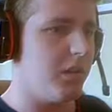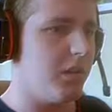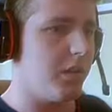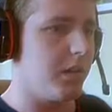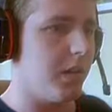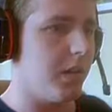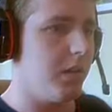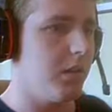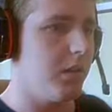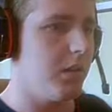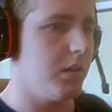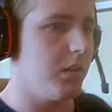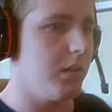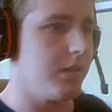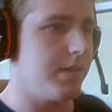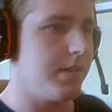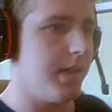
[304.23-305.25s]
Oh, okay.
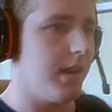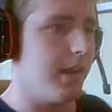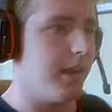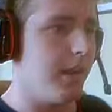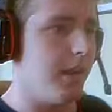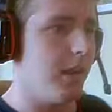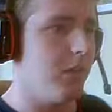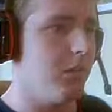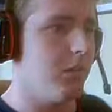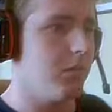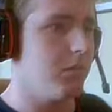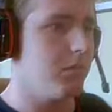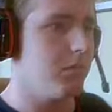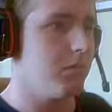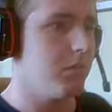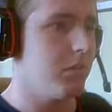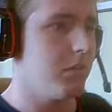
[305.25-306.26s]
Dead end now.
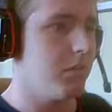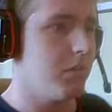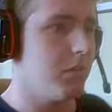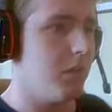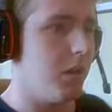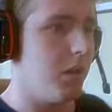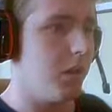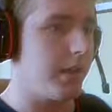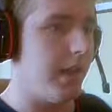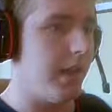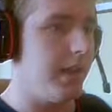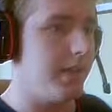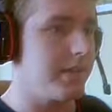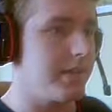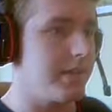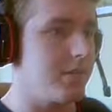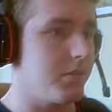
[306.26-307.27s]
Okay,
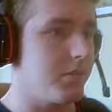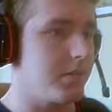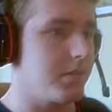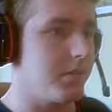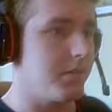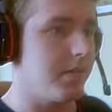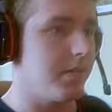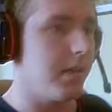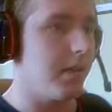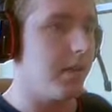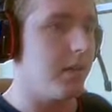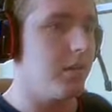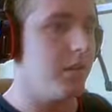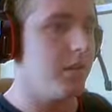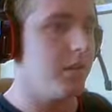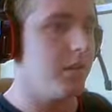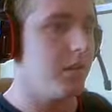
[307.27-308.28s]
this is also a dead
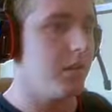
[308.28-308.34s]
end.